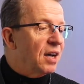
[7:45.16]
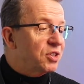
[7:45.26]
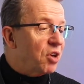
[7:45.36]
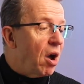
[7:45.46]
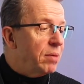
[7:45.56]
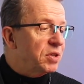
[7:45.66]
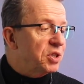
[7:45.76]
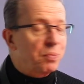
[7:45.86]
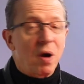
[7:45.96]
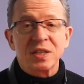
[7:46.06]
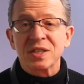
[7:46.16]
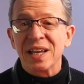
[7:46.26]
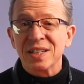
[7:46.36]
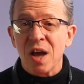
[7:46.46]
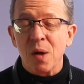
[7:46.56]
time to spice
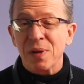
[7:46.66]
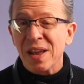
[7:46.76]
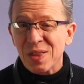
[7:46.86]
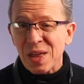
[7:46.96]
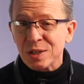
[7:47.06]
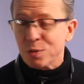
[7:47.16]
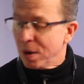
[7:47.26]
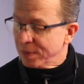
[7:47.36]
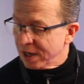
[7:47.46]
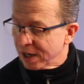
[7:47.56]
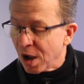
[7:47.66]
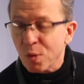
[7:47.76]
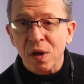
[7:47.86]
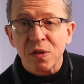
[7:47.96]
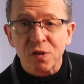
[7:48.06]
things up, and that's what I'm going to
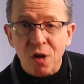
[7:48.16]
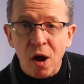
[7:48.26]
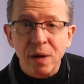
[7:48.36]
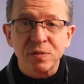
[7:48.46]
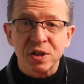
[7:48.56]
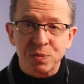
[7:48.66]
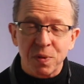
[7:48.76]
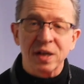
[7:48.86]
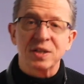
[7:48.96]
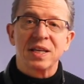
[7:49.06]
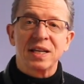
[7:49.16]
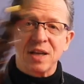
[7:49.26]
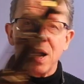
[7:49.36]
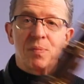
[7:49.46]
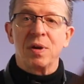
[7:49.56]
go with, time to spice
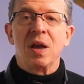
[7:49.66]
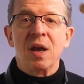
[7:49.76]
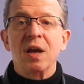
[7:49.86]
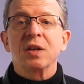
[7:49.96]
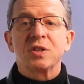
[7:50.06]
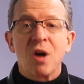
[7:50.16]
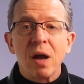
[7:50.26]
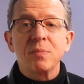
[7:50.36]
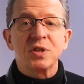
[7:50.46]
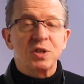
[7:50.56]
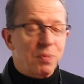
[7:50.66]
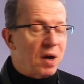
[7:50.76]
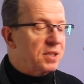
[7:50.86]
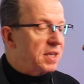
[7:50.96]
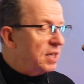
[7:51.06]
things up. Time to
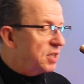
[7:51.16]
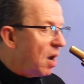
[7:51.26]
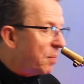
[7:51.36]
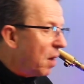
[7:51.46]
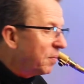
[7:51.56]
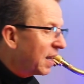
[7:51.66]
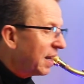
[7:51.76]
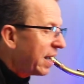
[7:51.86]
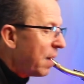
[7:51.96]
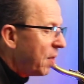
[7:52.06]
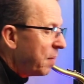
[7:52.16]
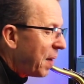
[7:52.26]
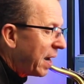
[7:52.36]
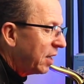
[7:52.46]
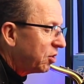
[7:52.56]
spice things up. I'm going to get my
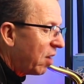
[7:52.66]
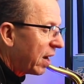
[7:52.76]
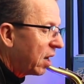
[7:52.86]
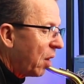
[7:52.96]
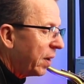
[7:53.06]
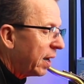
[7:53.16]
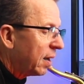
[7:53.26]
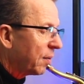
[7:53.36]
backing track going,